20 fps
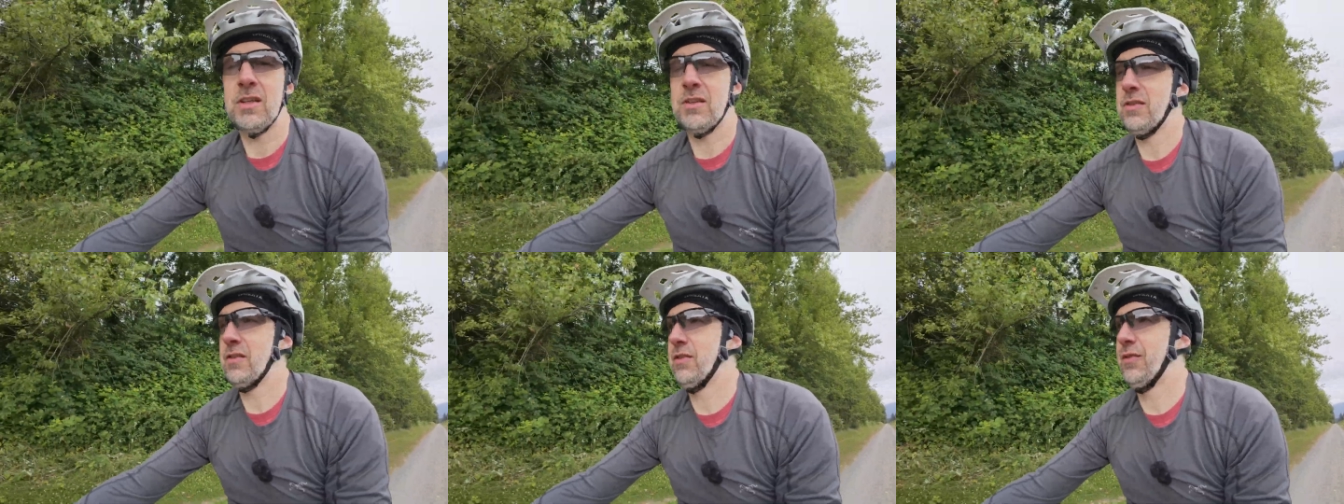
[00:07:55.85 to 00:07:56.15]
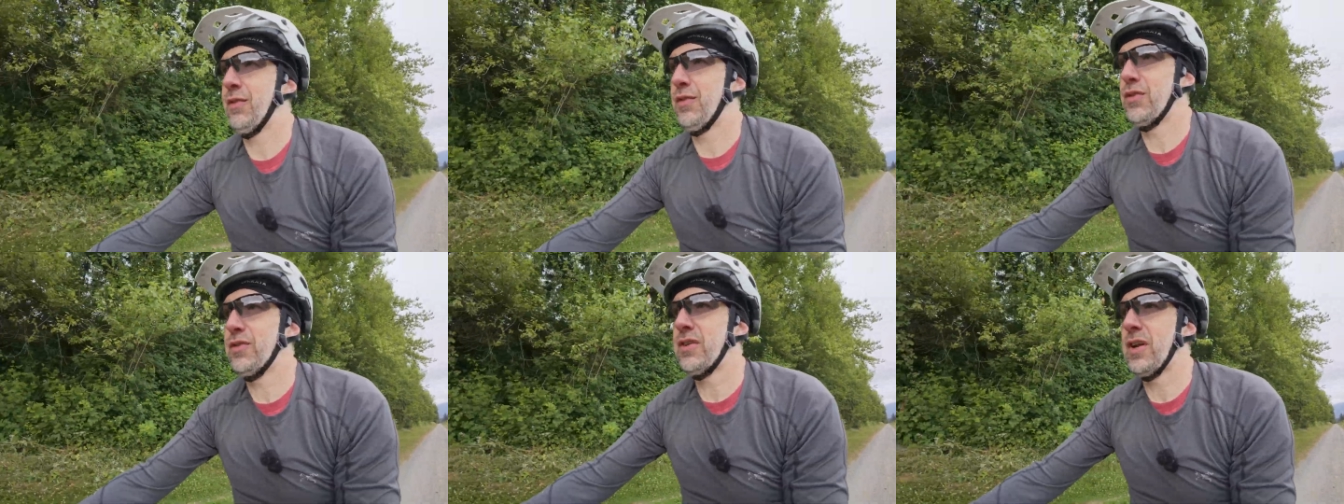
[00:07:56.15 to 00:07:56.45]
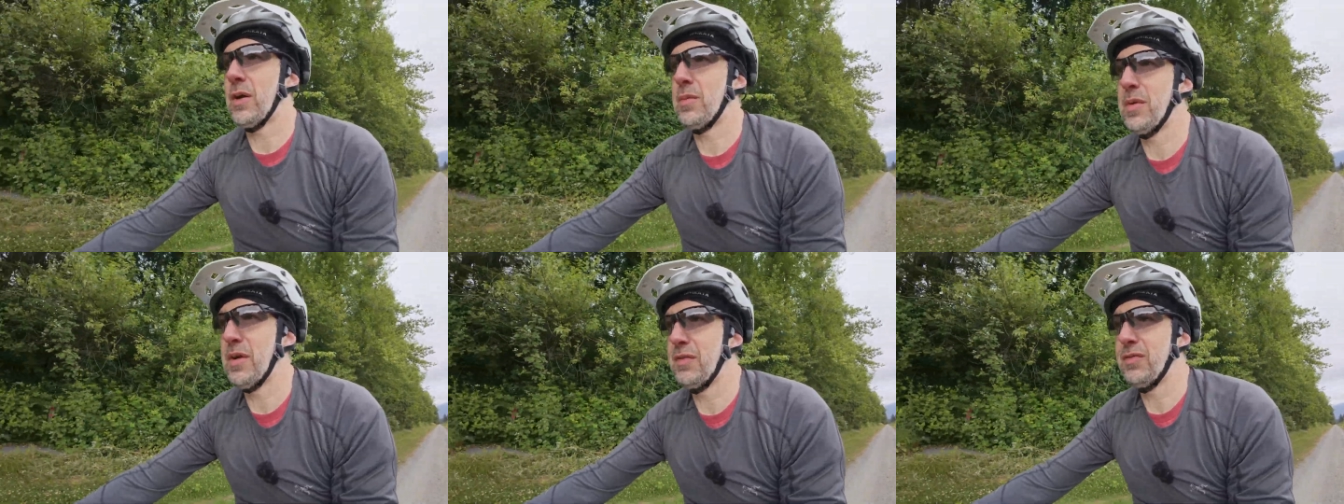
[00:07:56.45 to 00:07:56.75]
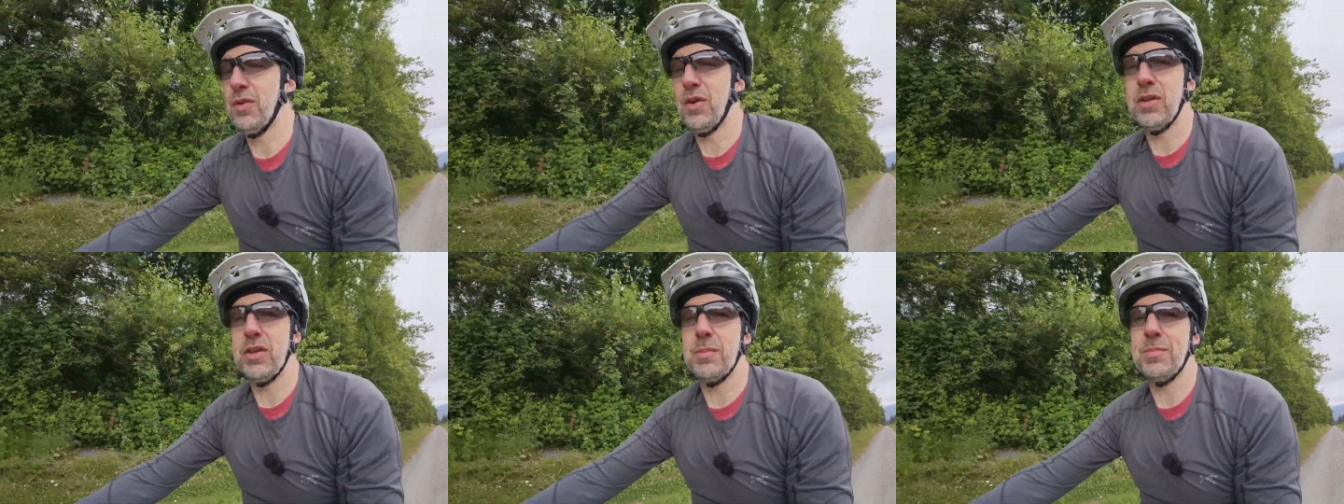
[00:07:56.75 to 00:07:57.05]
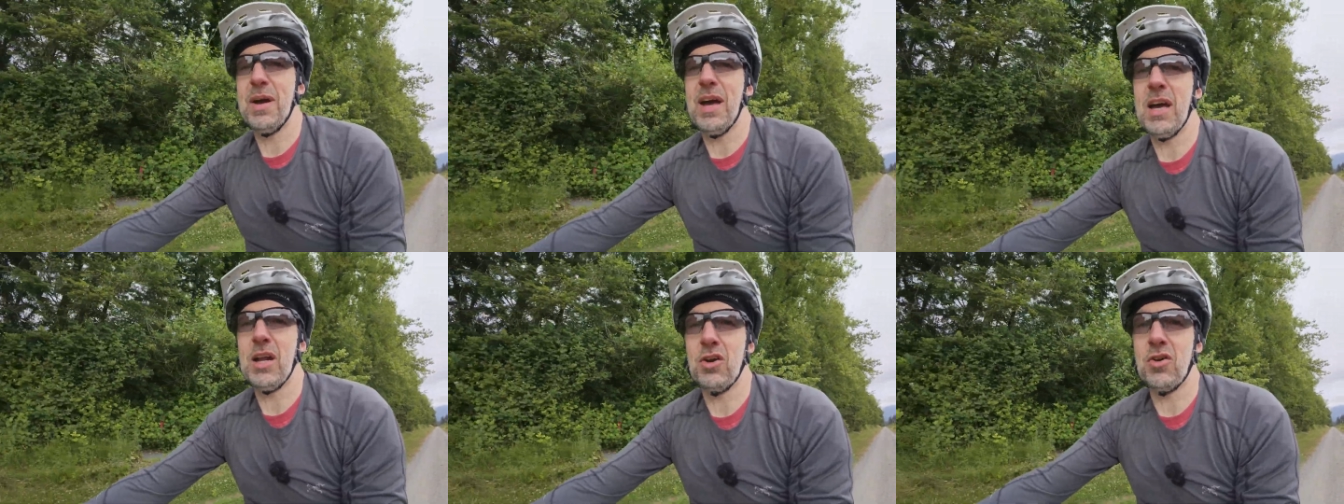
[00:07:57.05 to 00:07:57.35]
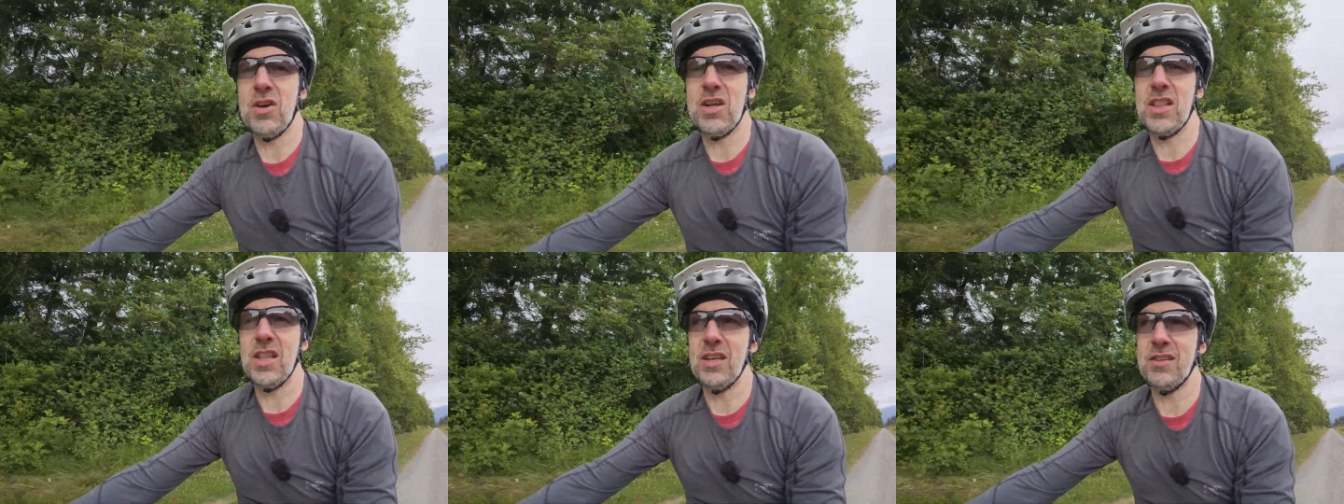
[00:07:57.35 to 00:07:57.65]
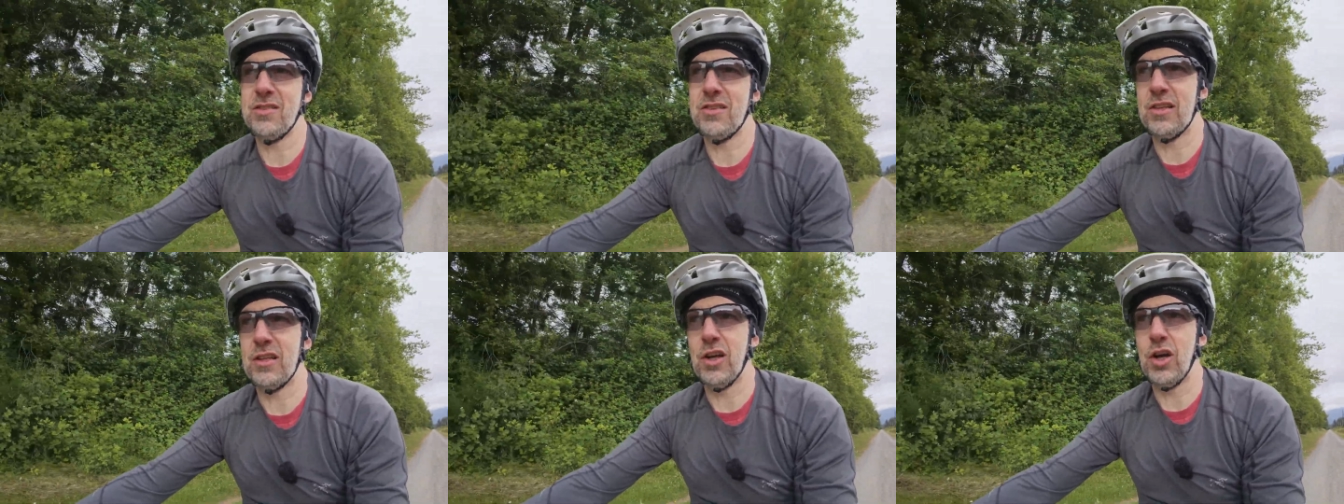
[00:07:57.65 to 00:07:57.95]
This is the first time I've run the battery
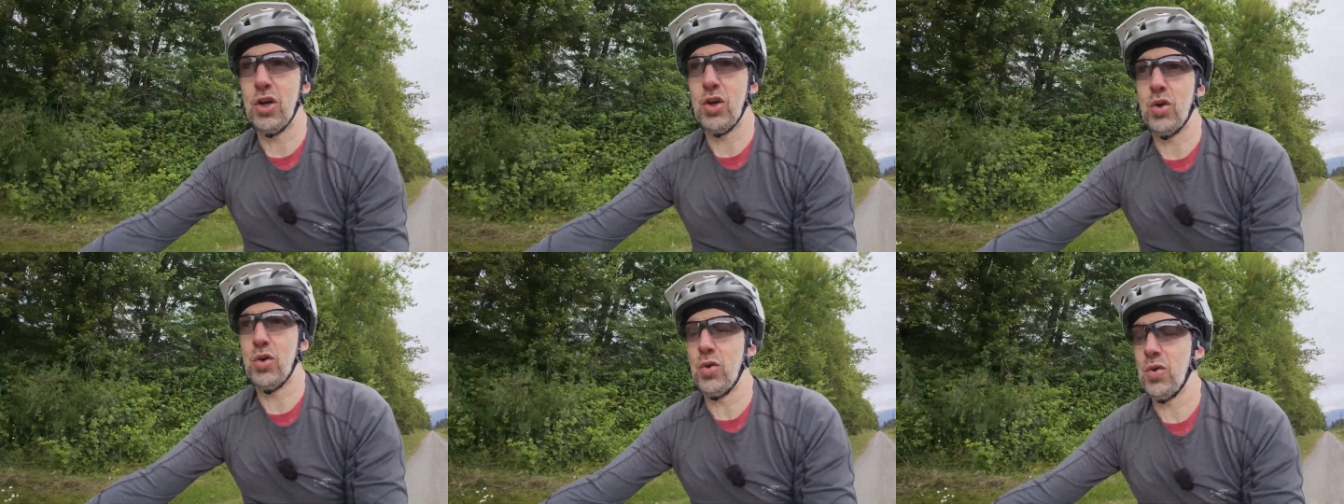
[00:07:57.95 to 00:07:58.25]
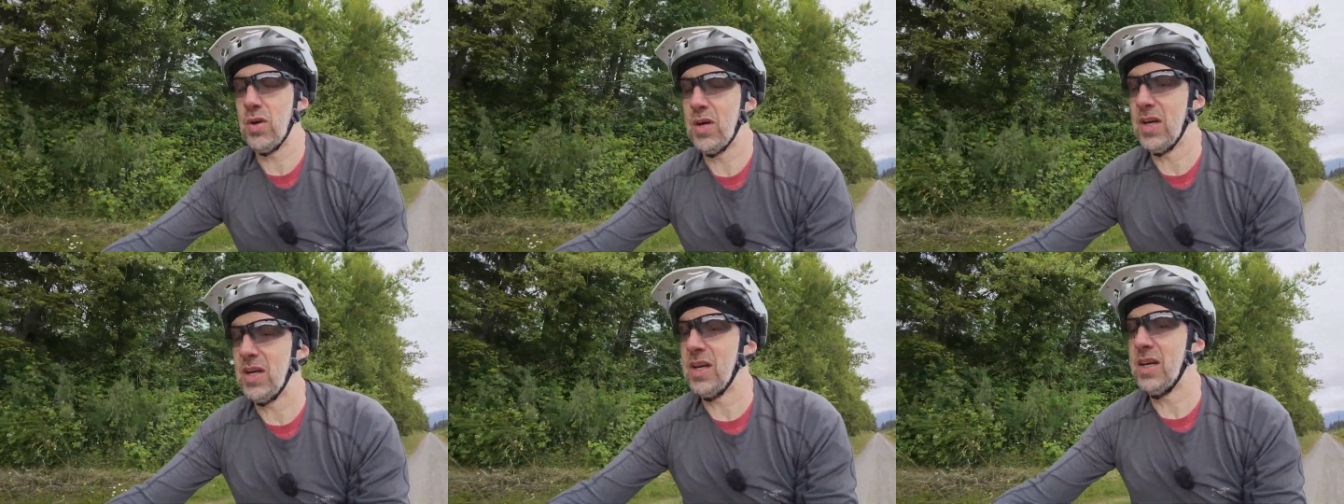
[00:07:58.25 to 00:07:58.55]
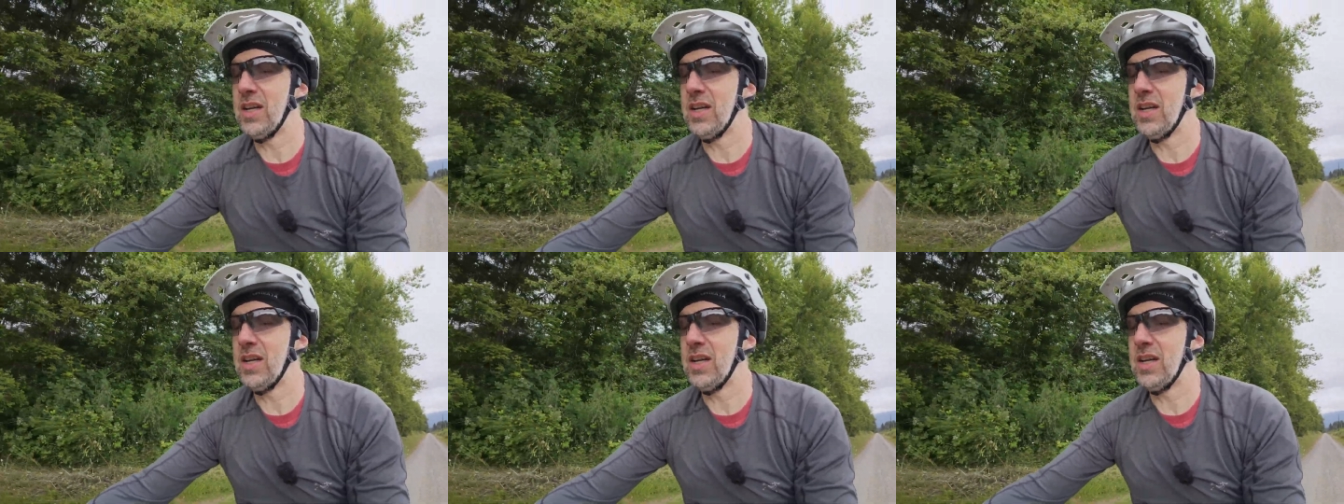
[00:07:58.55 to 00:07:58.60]
this low.